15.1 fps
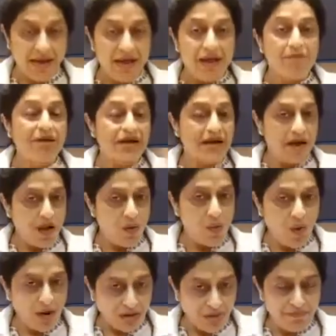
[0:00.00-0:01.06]
But now
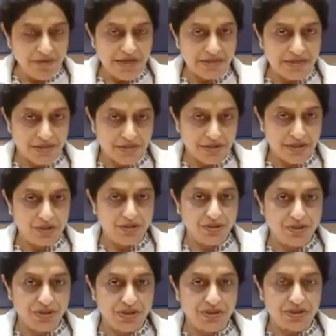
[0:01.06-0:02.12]
water-based
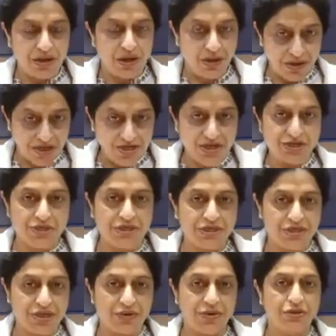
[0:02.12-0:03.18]
solutions,
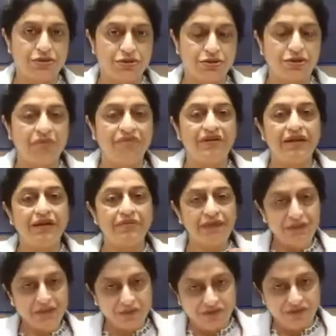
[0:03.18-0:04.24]
injections are also
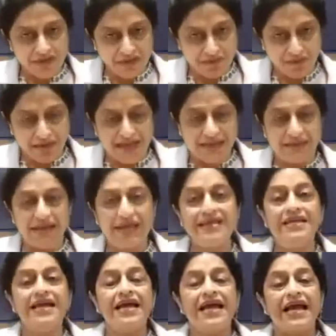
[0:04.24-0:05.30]
available, so we supply
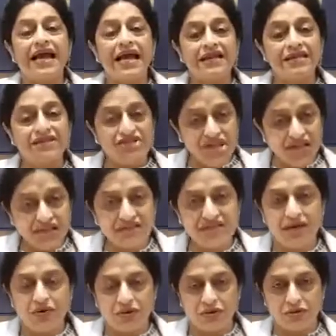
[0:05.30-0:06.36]
that, and gels
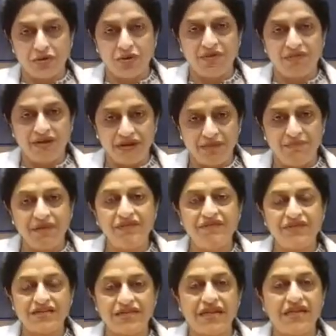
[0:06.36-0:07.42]
are also available
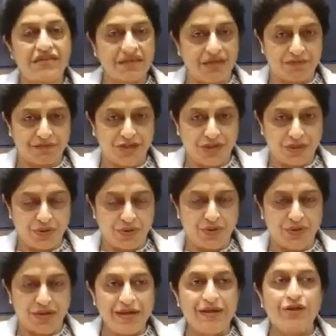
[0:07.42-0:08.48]
which can
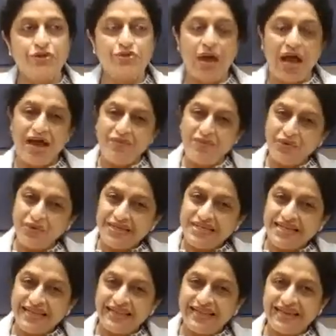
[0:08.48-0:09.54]
substitute. So I would
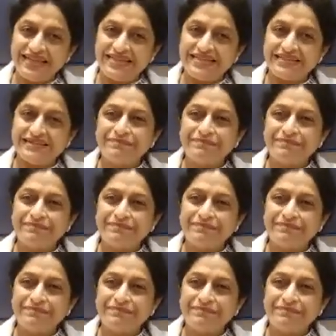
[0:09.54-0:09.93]
say that